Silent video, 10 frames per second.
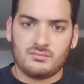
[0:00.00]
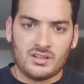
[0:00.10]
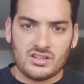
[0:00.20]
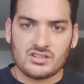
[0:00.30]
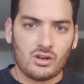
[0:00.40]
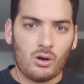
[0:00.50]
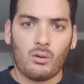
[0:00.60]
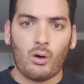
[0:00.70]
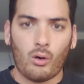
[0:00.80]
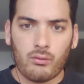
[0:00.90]
just
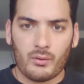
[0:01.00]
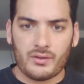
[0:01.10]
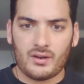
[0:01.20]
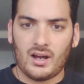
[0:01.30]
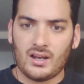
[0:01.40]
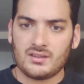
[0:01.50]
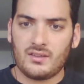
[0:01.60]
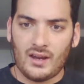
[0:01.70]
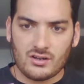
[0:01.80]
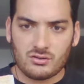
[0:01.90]
go over with you
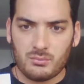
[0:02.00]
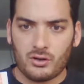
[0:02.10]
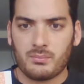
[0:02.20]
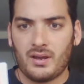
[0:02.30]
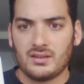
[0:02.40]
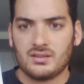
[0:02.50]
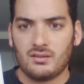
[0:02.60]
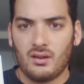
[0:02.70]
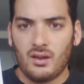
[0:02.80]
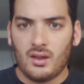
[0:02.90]
guys the actual book,
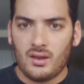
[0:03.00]
basically,